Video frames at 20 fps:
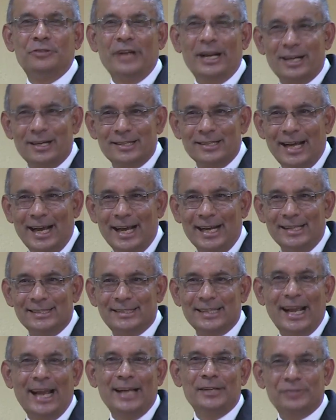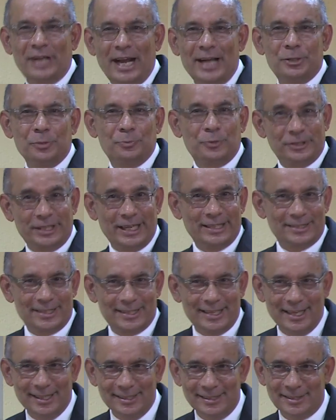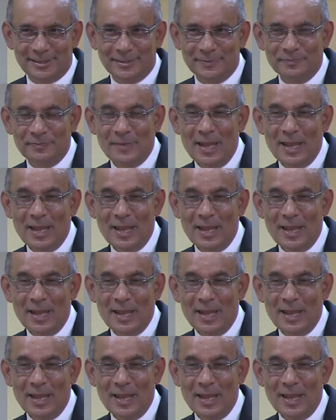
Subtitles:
recognize and try to protect against?